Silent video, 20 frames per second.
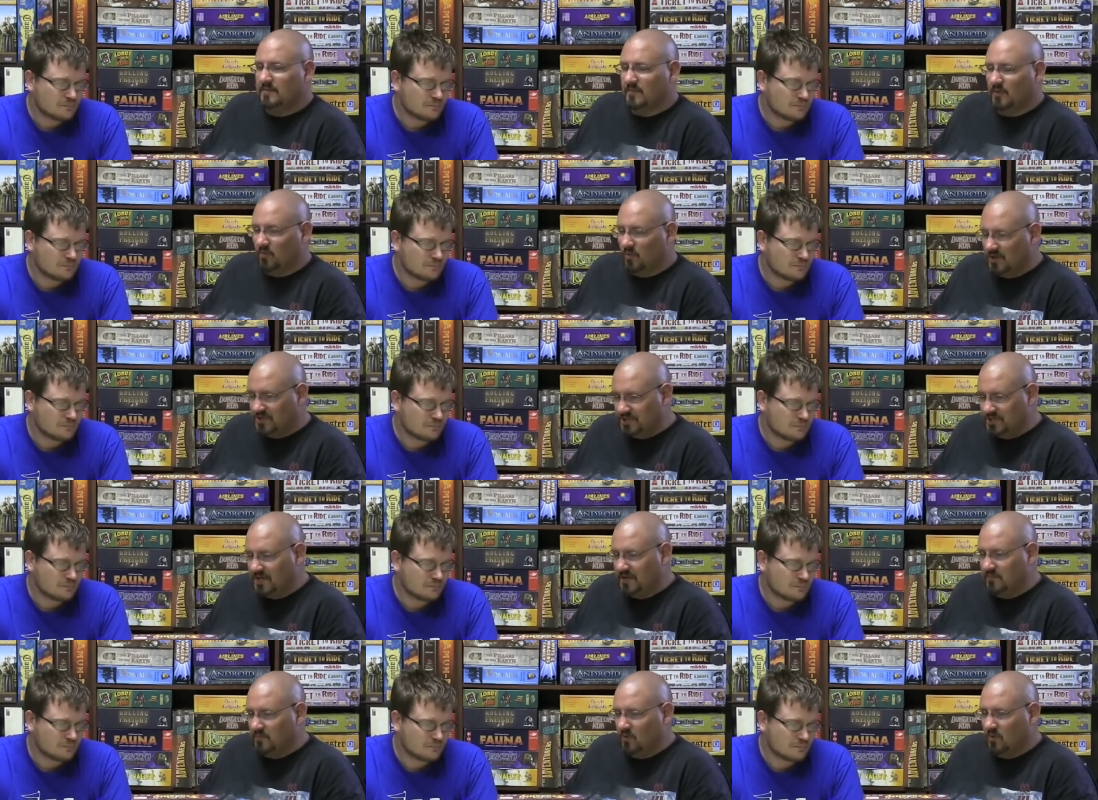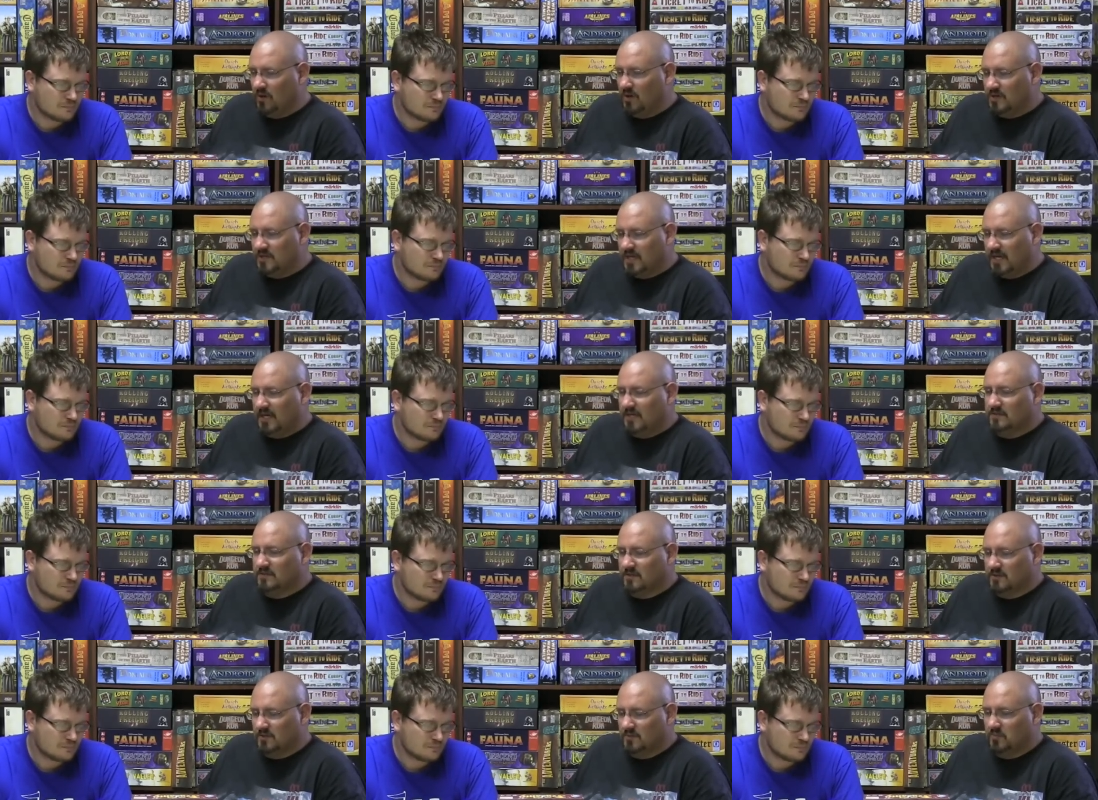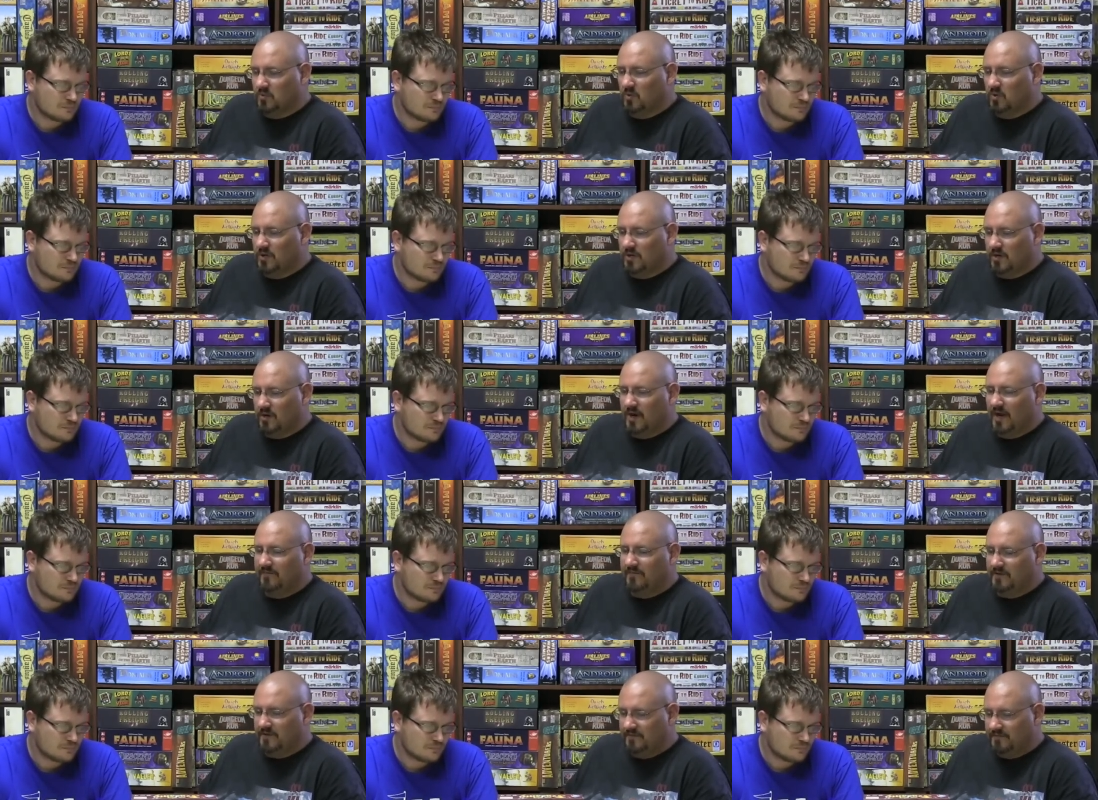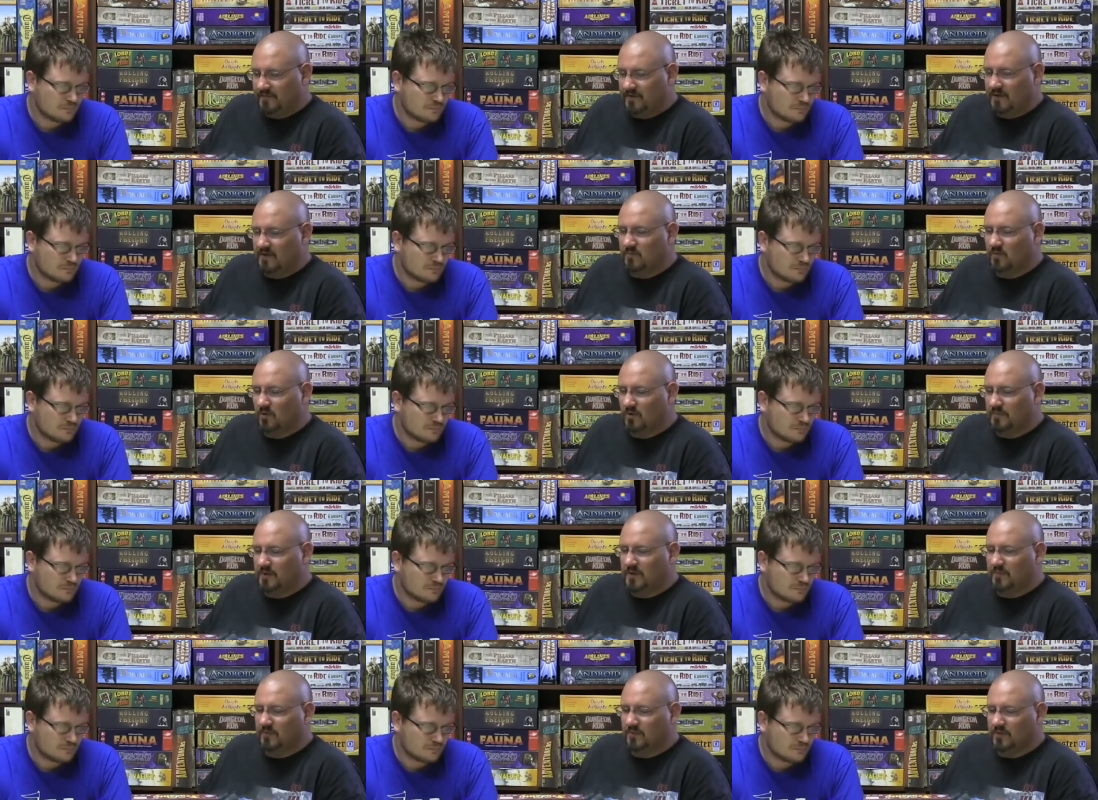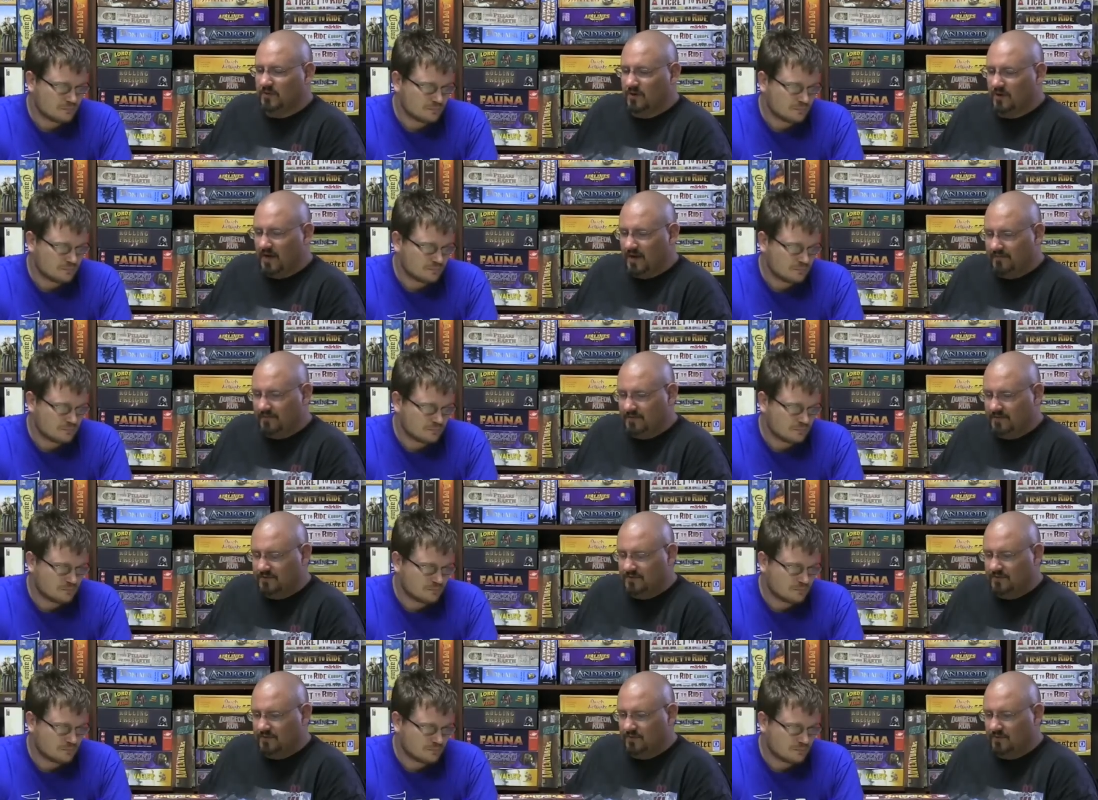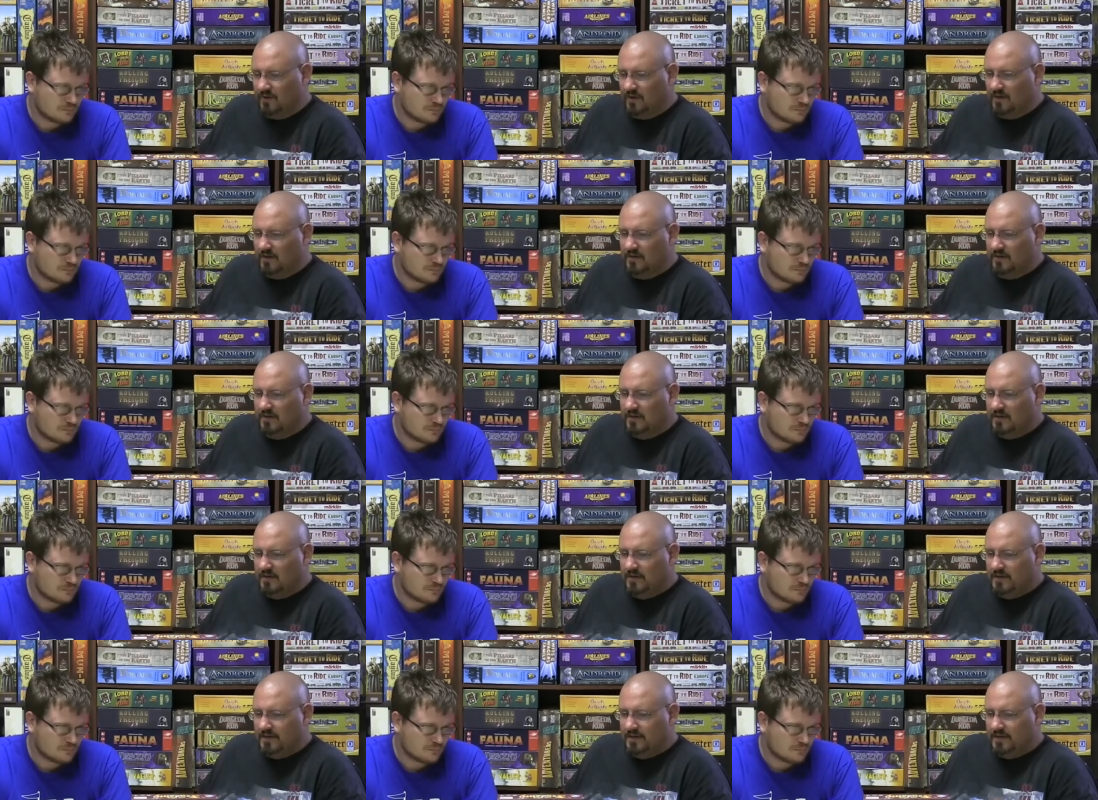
Speaker 1: But once you get more tiles on the board, you're having to feed more people. You're having to, uh,